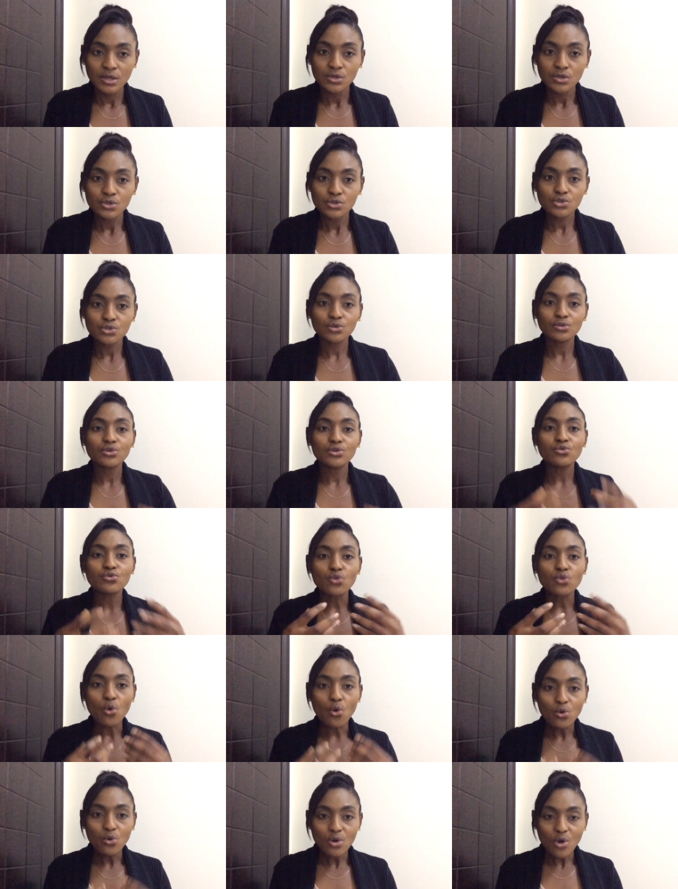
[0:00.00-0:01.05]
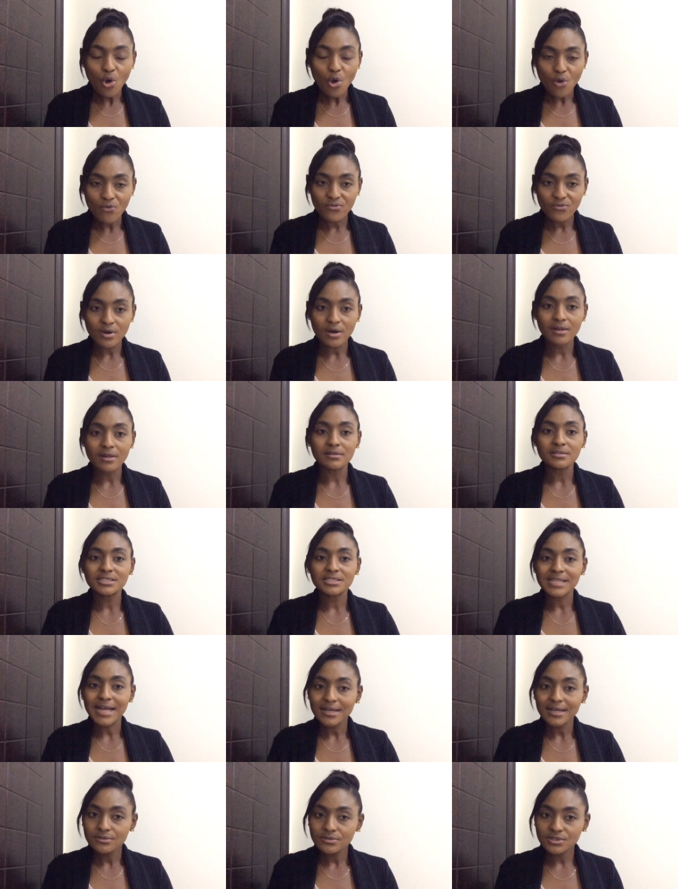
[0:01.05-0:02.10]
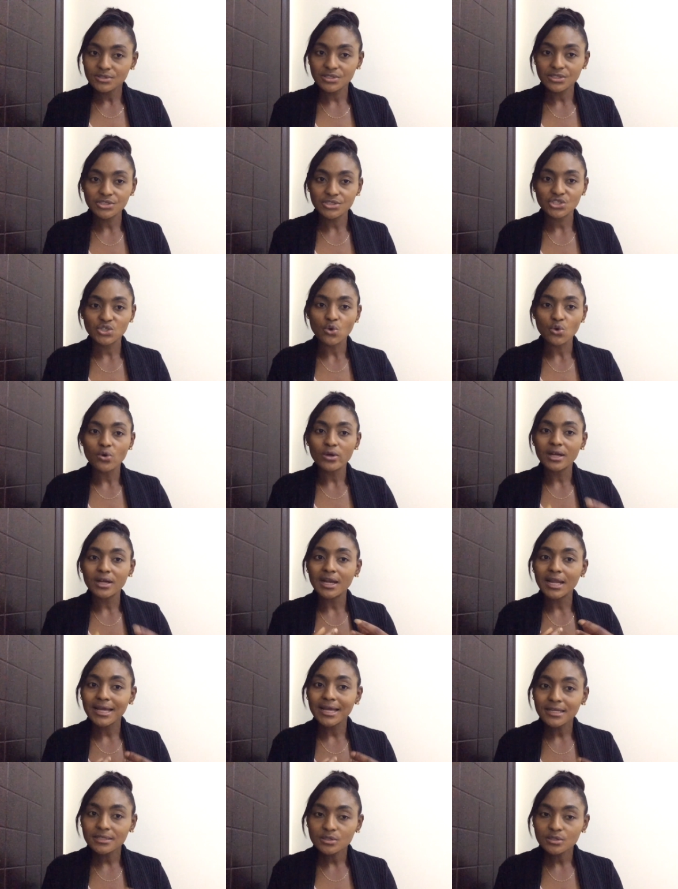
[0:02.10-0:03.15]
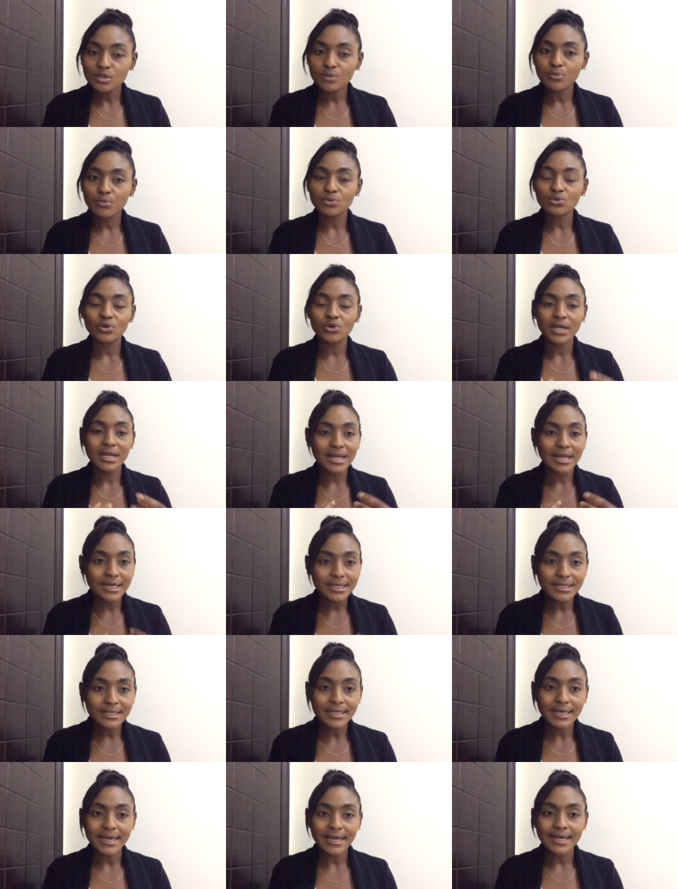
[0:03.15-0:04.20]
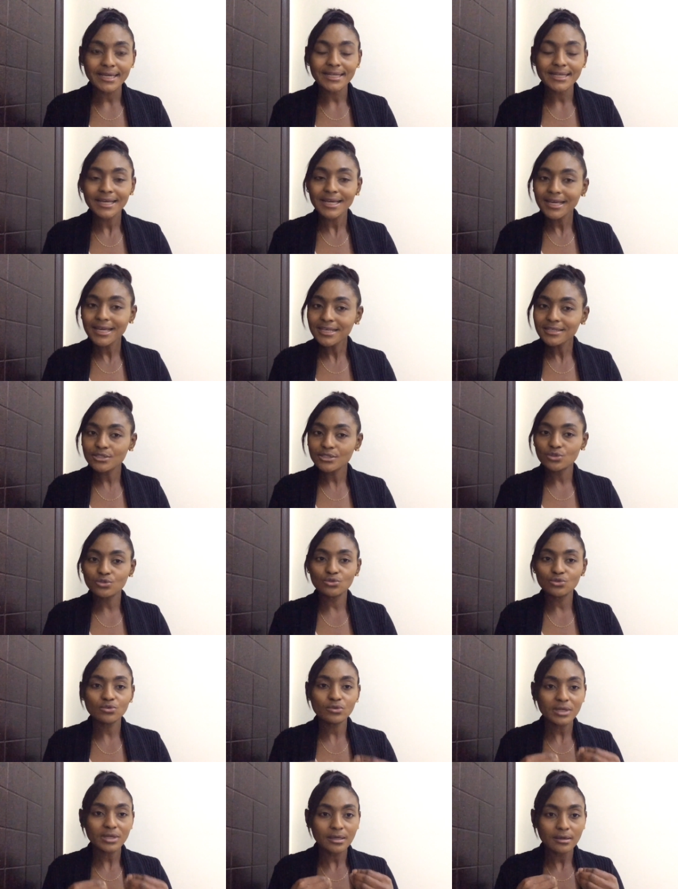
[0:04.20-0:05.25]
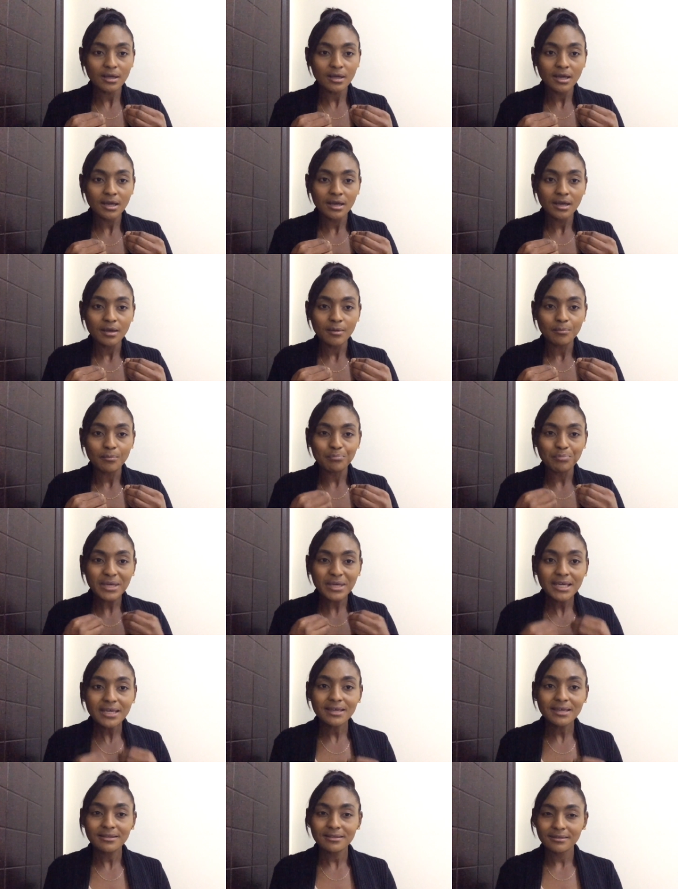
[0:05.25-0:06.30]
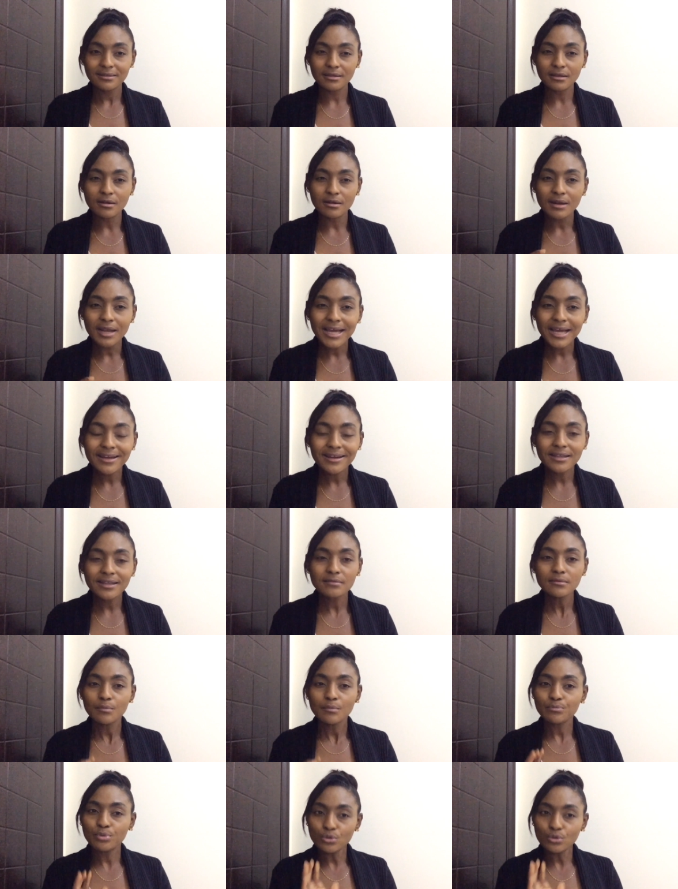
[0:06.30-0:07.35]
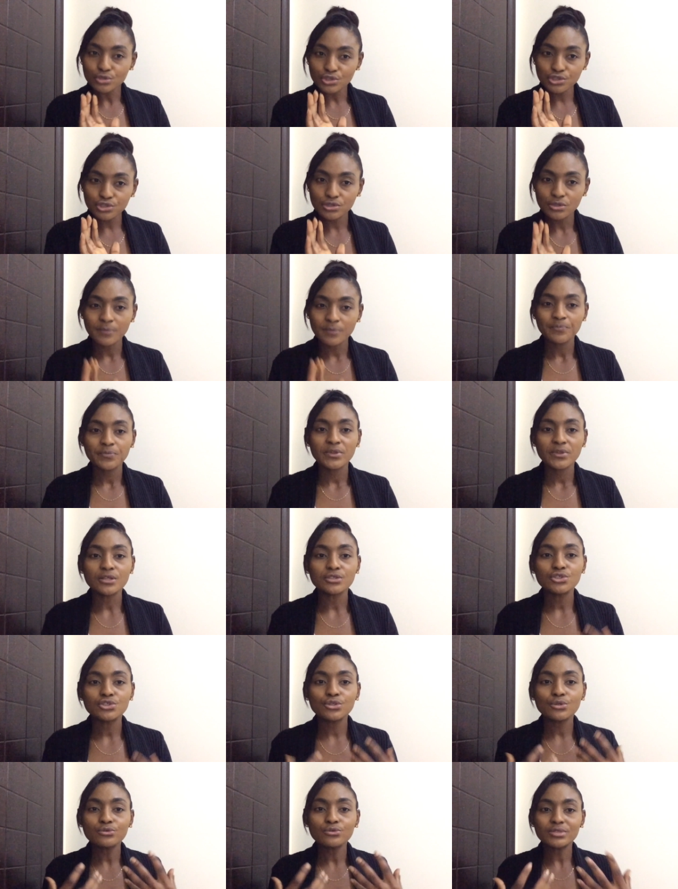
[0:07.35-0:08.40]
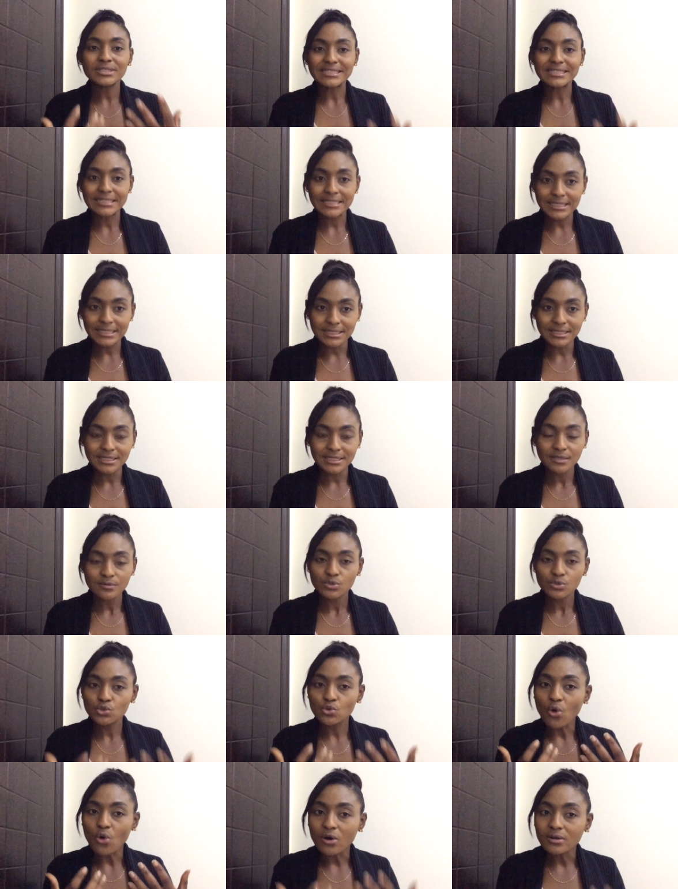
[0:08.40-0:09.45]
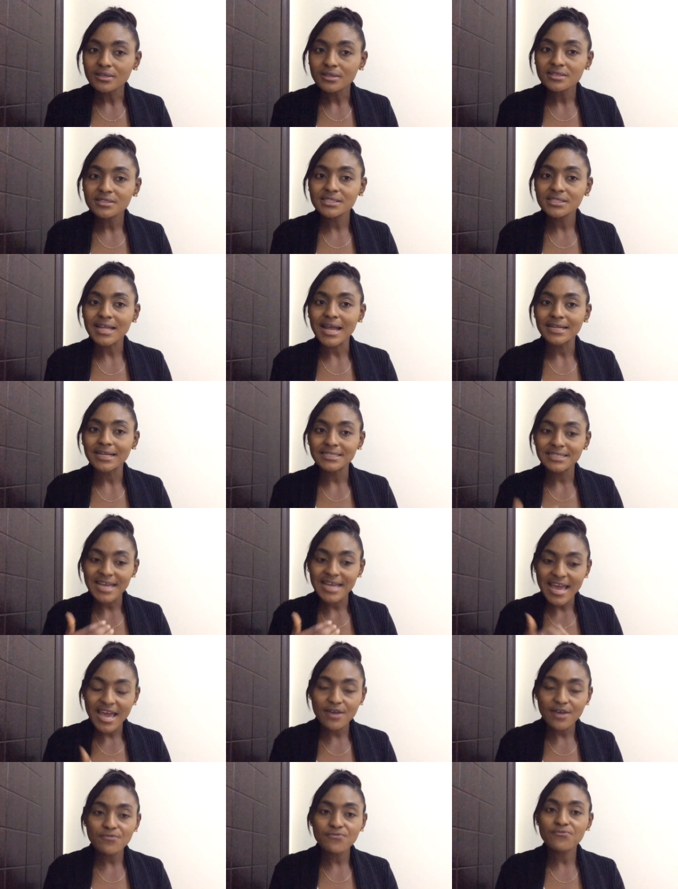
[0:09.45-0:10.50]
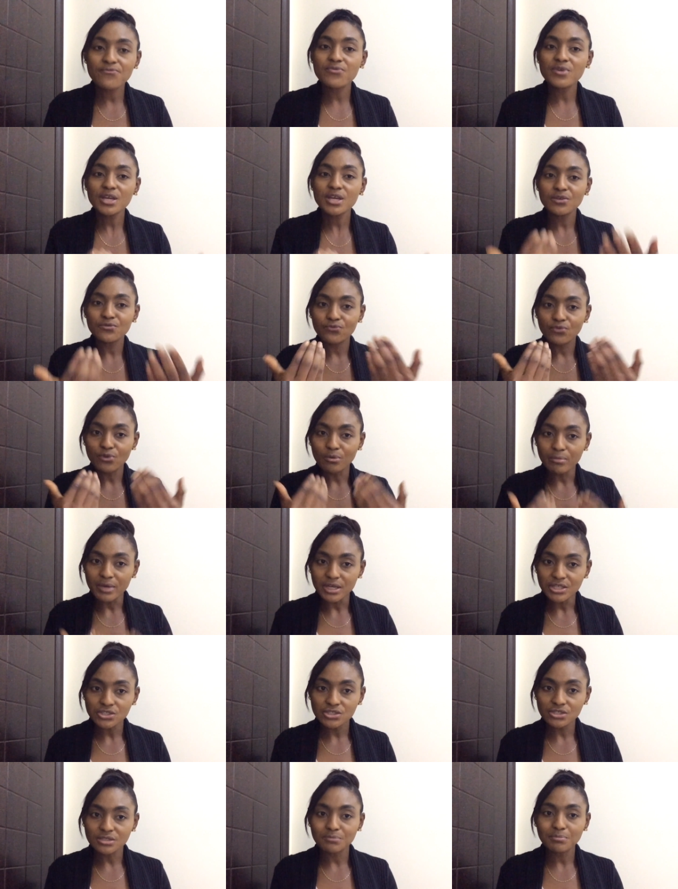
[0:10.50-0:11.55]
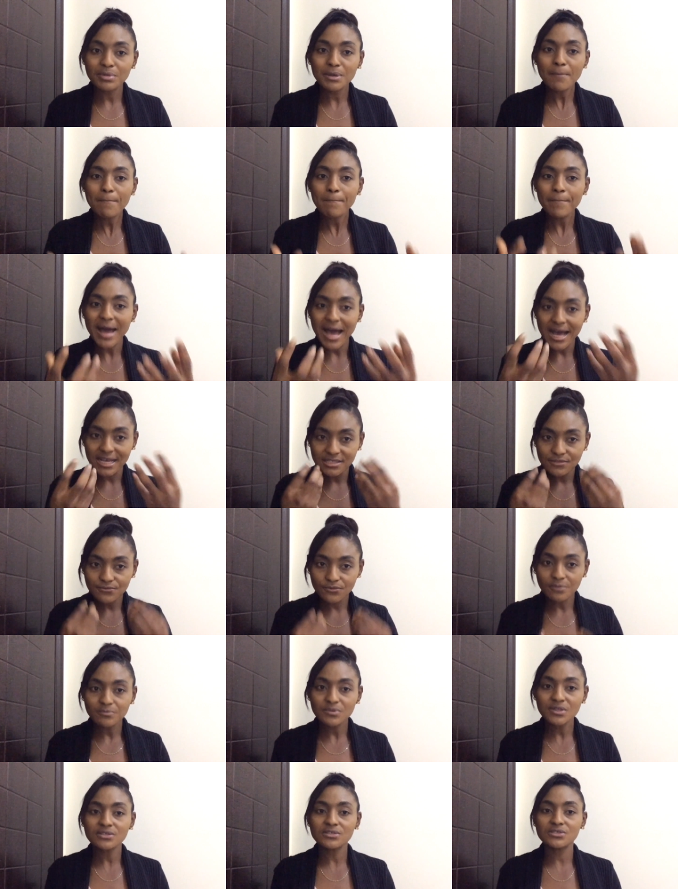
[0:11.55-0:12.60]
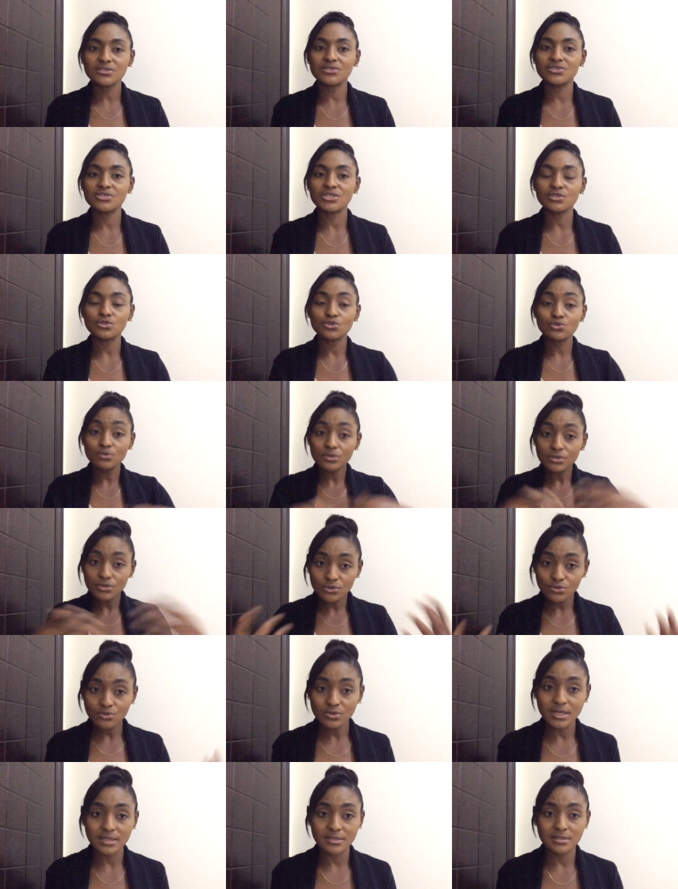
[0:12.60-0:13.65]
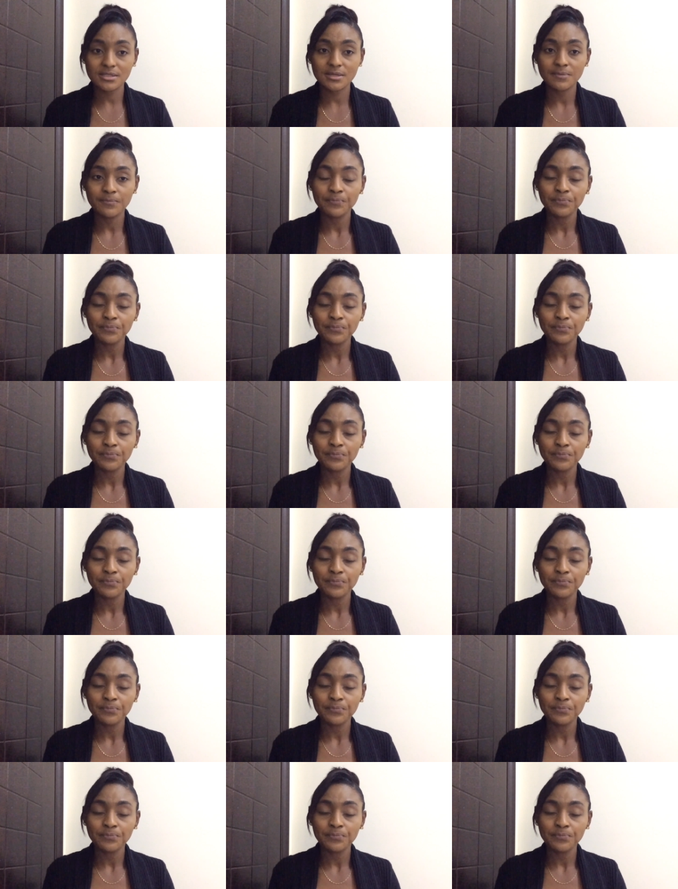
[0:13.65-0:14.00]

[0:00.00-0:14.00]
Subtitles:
So the role of a shadow teacher or a learning support or a learning aid is to be the learning push the children need to understand every information being passed from the teacher to the students.